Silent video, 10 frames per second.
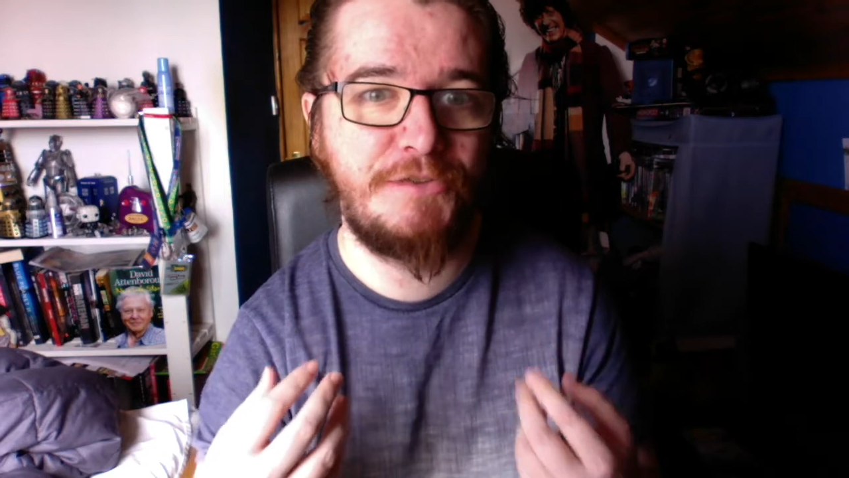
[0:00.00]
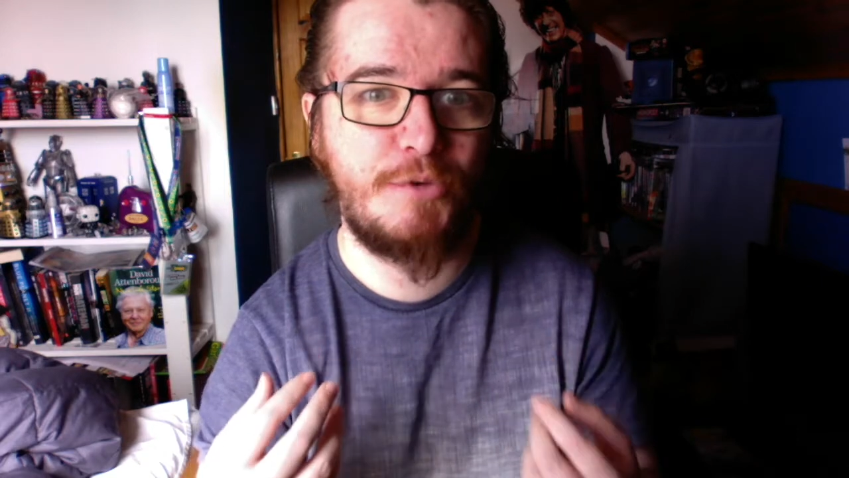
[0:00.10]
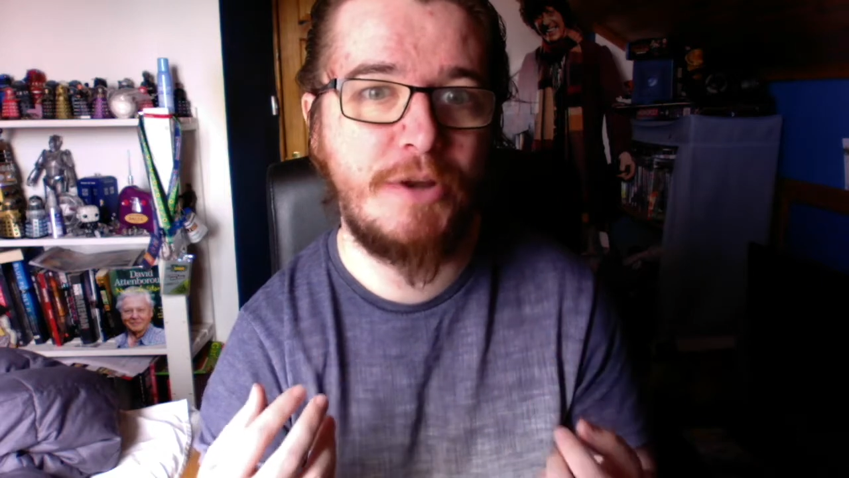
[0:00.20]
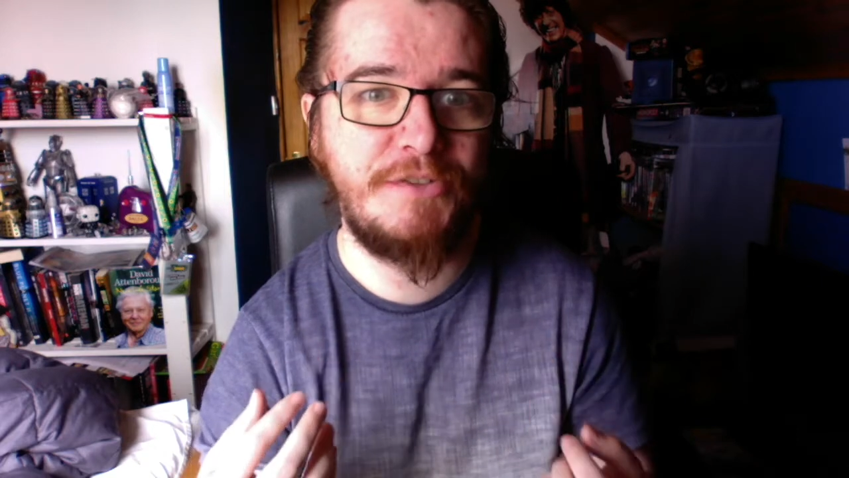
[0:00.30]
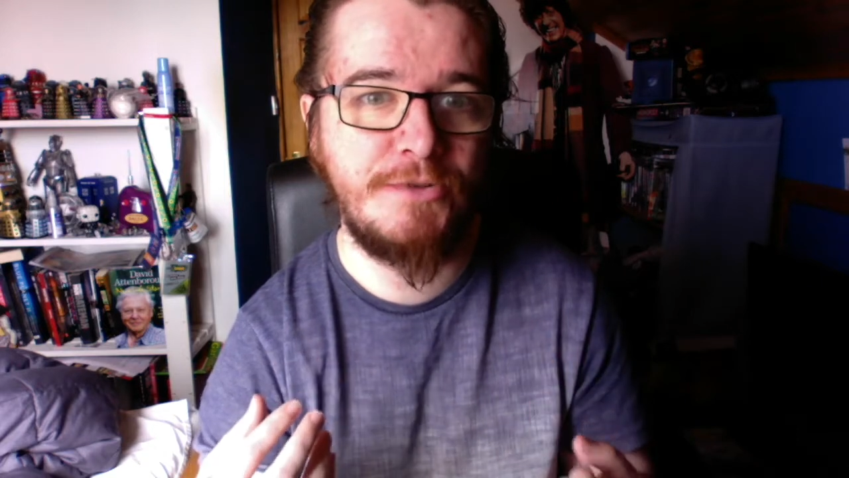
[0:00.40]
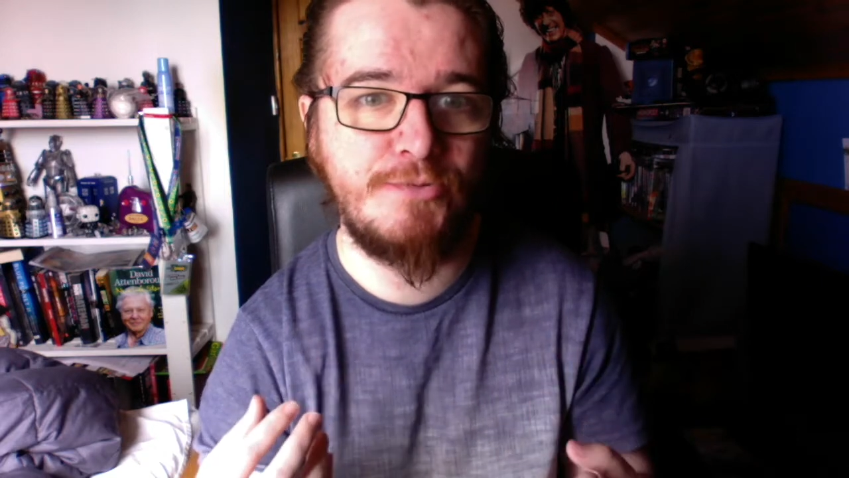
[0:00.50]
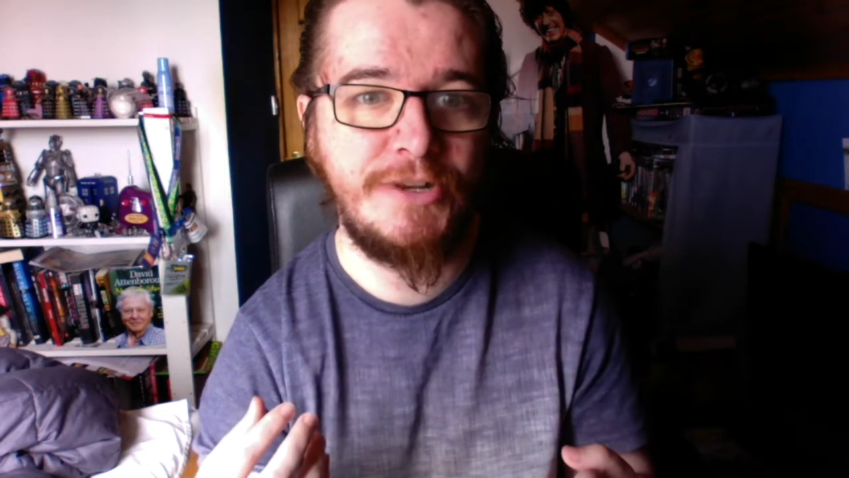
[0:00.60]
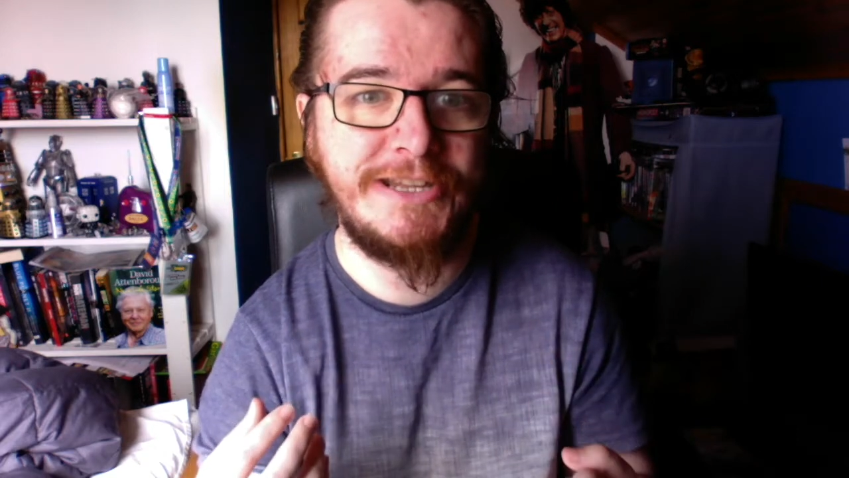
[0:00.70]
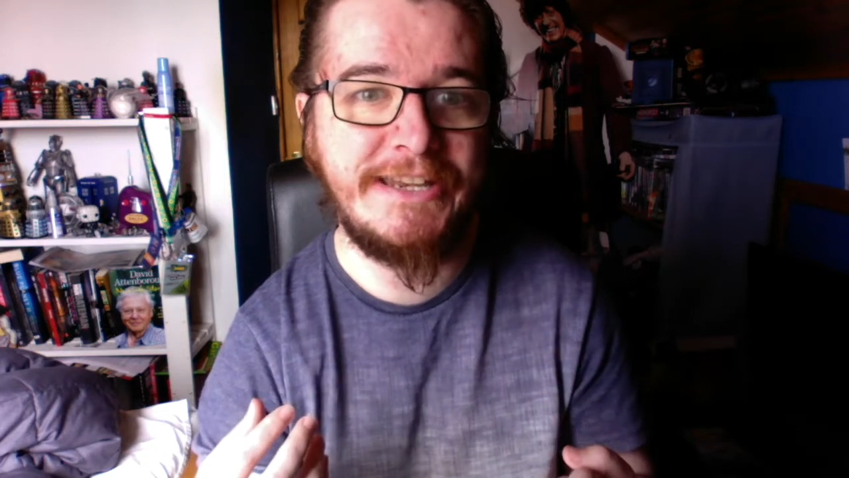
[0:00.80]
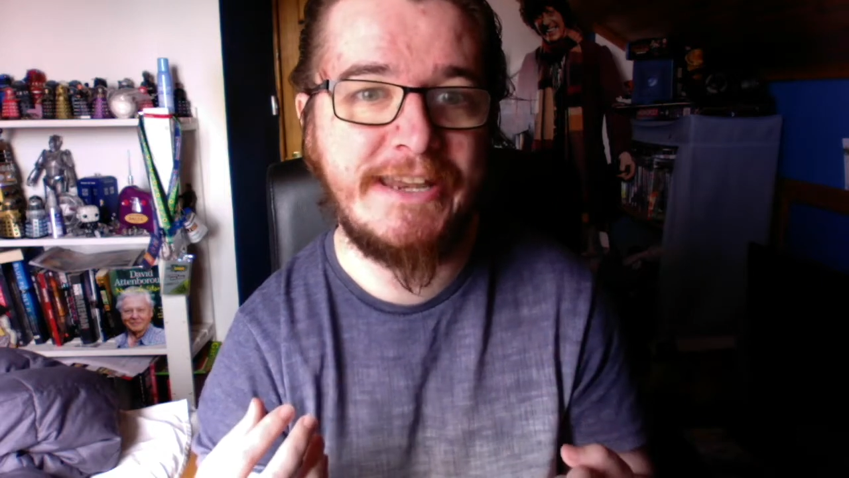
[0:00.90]
so I didn't
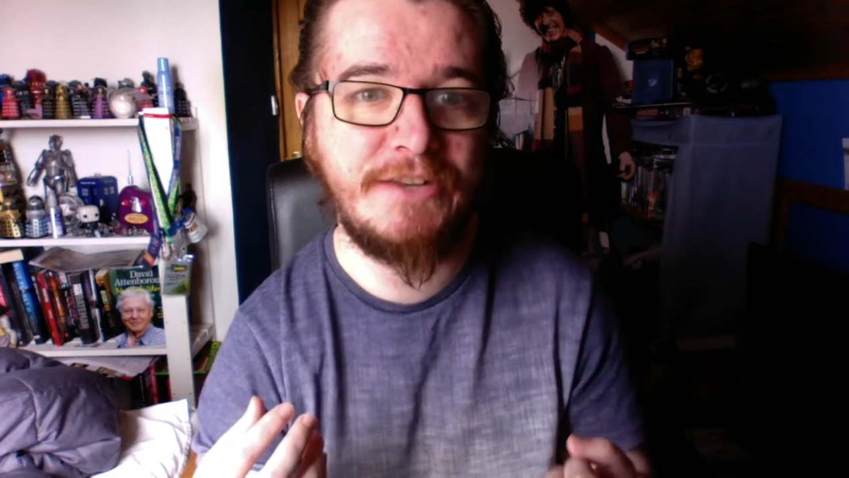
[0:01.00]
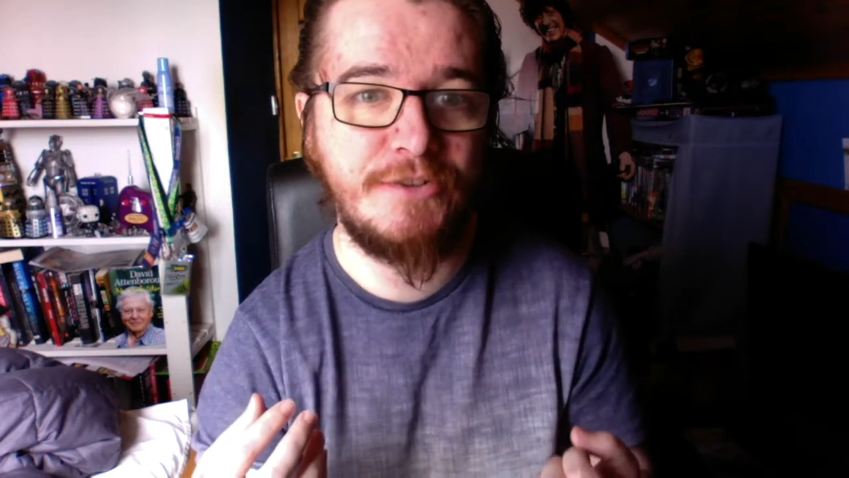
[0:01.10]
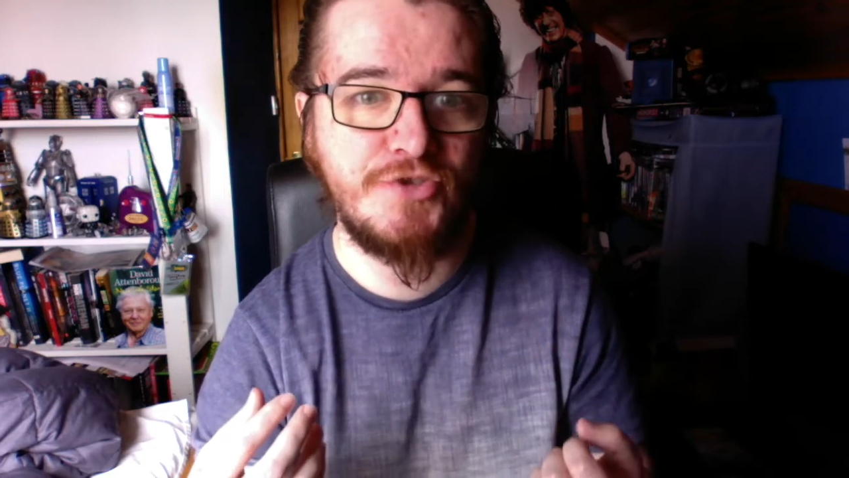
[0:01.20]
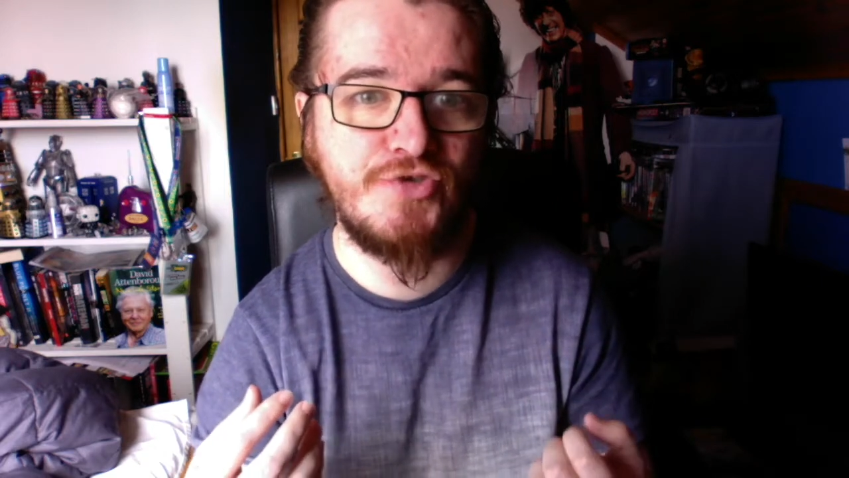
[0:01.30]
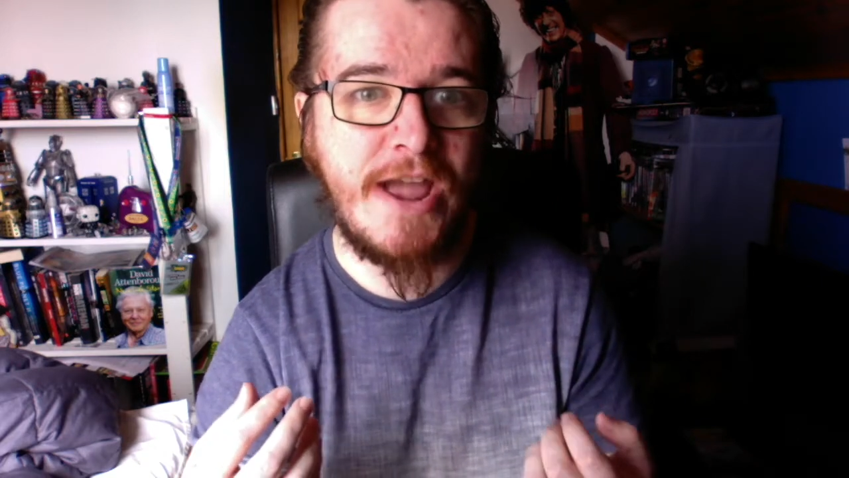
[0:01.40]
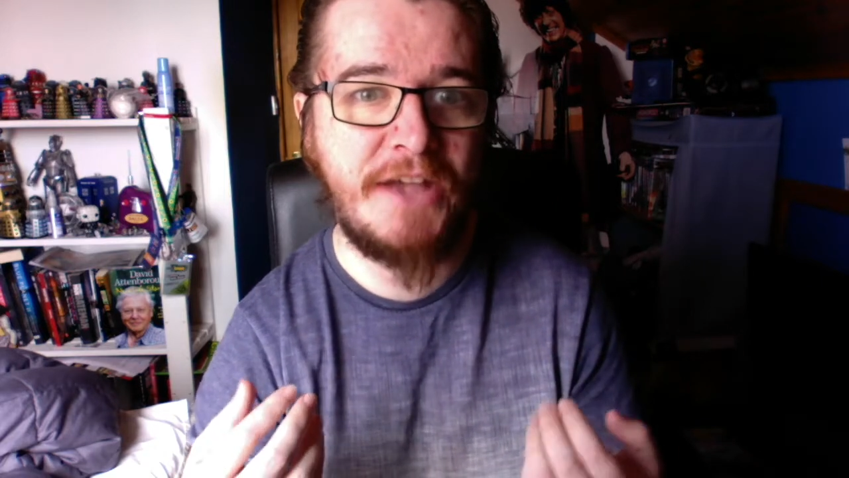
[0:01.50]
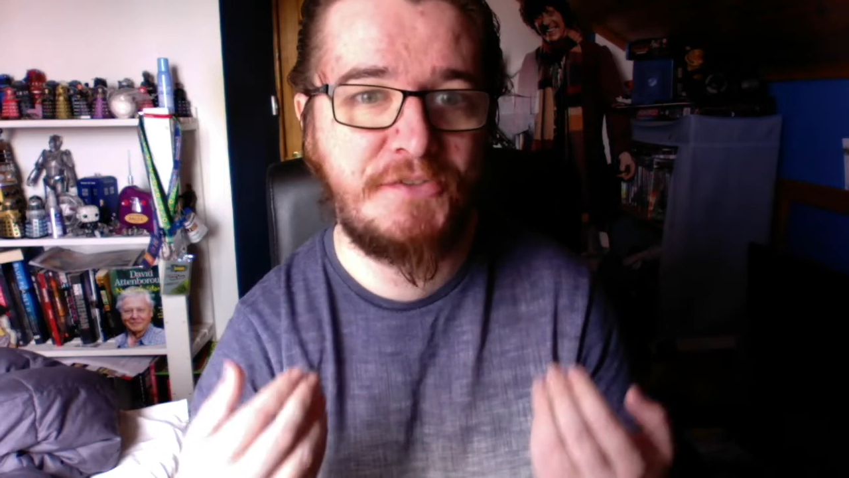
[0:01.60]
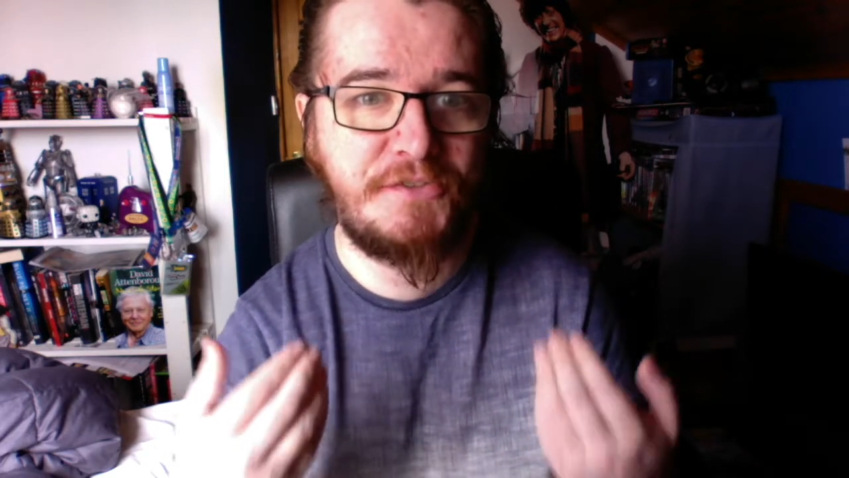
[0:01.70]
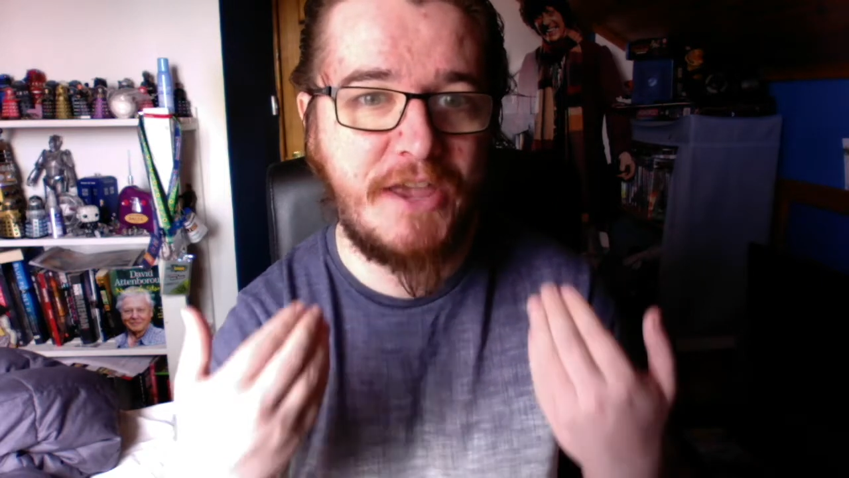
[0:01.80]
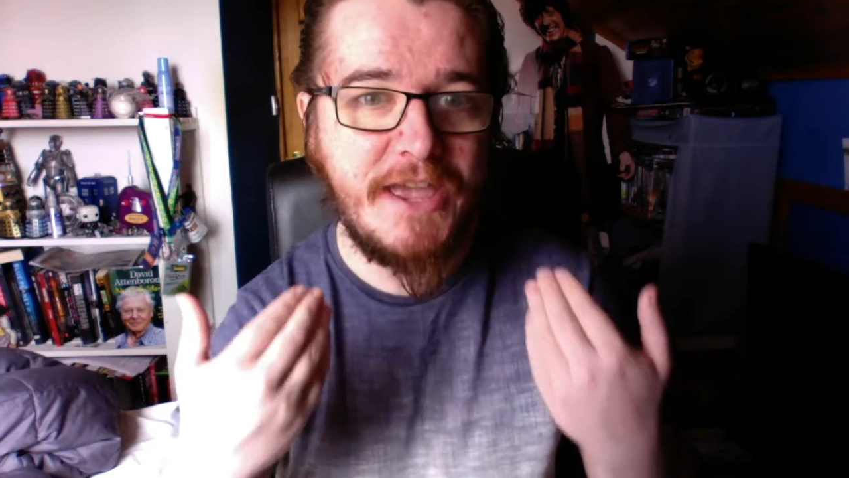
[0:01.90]
really need to
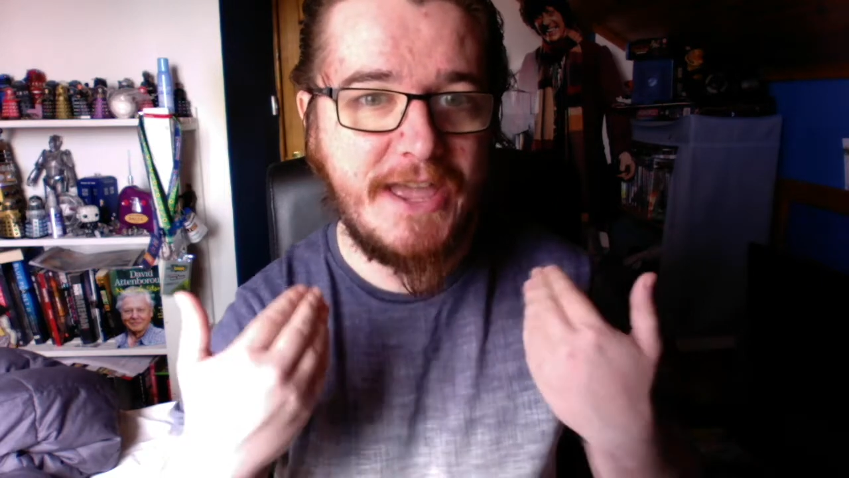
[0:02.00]
dress